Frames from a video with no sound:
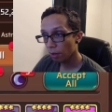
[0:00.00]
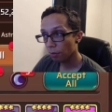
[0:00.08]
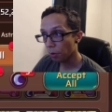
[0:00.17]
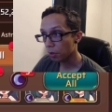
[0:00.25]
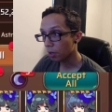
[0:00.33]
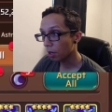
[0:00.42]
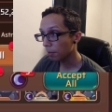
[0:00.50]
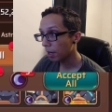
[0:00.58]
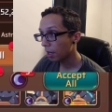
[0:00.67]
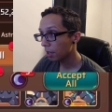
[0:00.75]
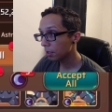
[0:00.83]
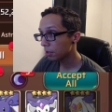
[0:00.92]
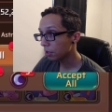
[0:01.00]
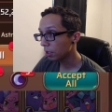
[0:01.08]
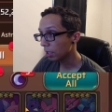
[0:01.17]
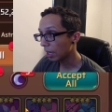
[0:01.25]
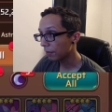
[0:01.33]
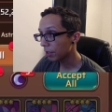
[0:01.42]
For your Dark Mons, you
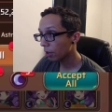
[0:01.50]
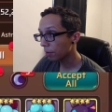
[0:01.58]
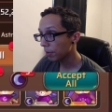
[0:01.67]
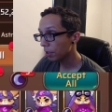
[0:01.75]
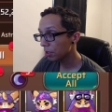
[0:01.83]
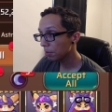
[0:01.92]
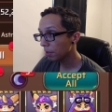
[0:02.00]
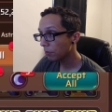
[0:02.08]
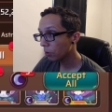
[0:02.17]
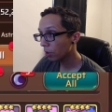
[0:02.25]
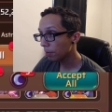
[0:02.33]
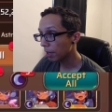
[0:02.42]
didn't have a Dark Medusa before,